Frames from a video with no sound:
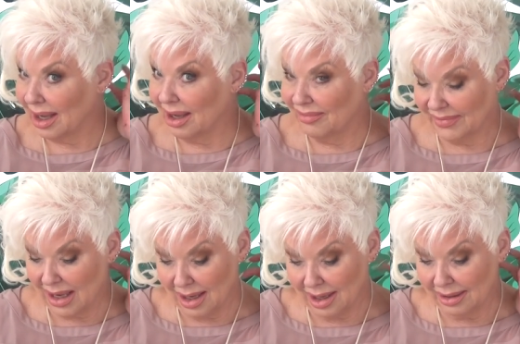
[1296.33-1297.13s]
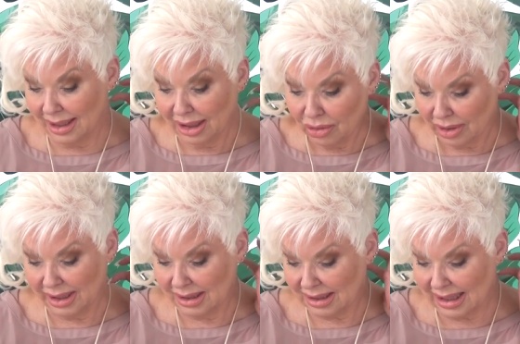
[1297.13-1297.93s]
of uh,
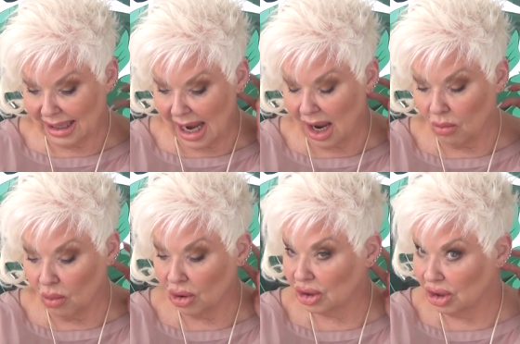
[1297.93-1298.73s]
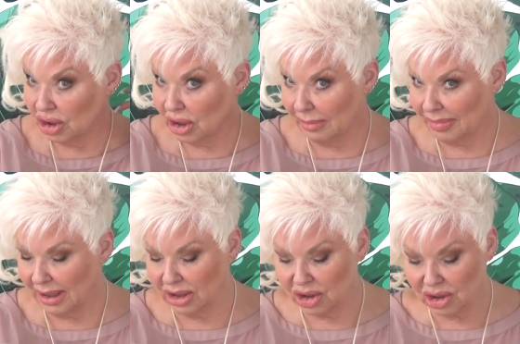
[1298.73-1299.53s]
earrings that I want to jump
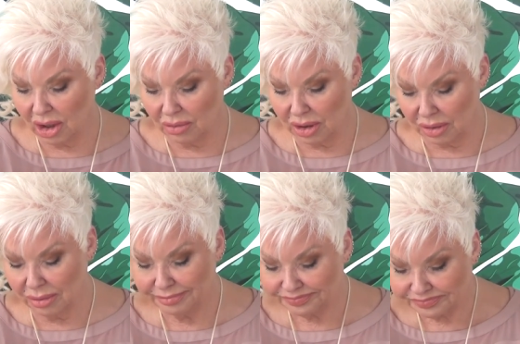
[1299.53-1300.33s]
in and show you.